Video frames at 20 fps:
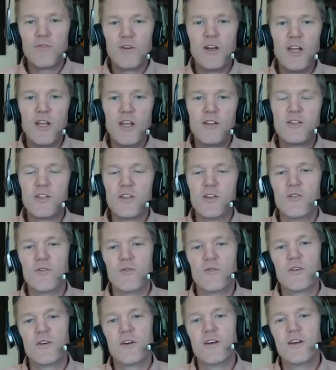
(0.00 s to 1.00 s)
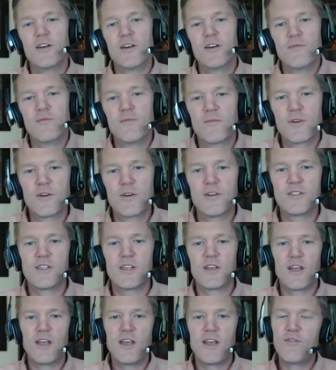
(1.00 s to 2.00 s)
need to, because
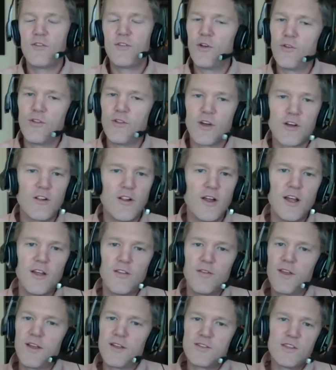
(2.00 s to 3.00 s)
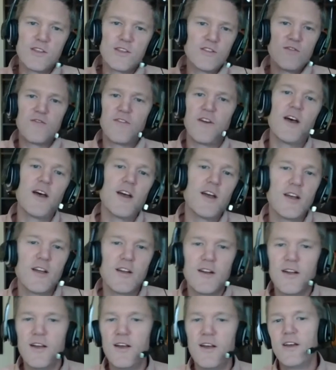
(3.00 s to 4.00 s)
even though the client thinks it's
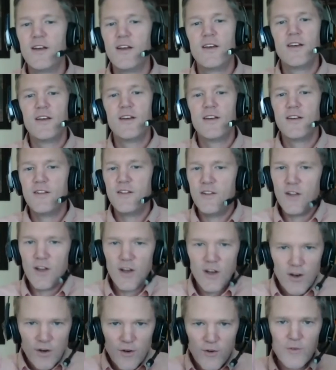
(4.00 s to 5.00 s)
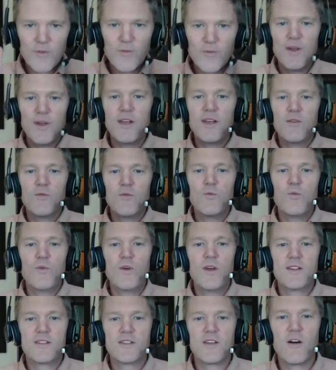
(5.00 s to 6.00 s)
fine, no,
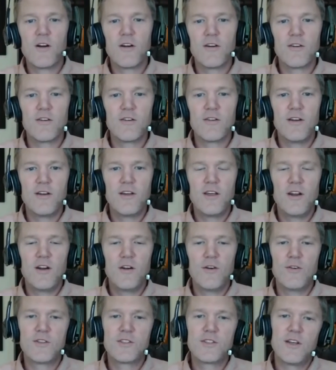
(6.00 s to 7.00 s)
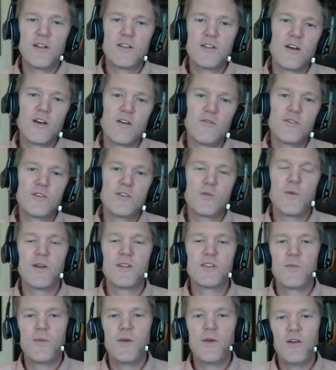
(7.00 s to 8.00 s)
it's our it's our
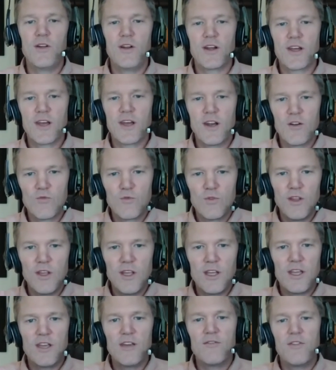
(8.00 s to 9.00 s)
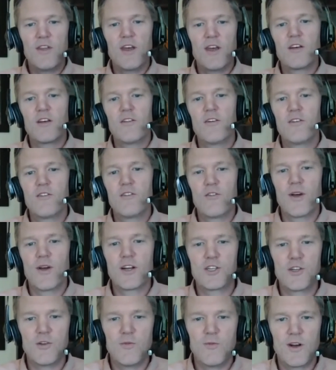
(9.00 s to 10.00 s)
responsibility to kind of really give that clear
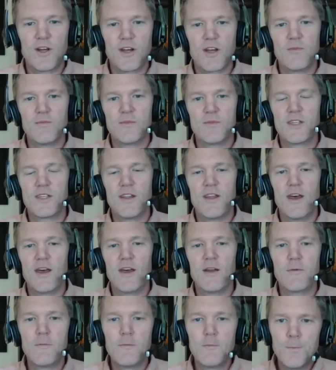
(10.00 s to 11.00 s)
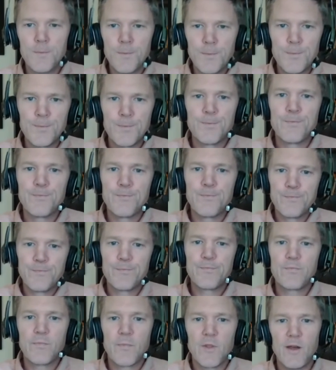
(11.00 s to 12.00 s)
direction when it comes to that.
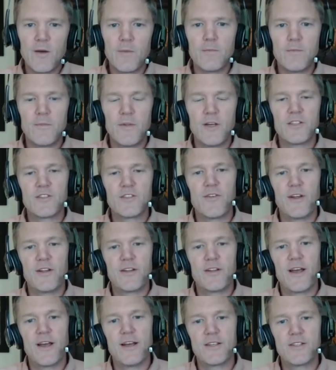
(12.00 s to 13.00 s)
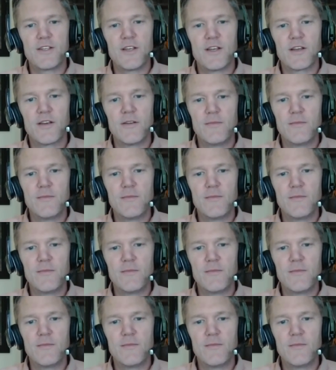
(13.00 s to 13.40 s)
Yep, that's fantastic.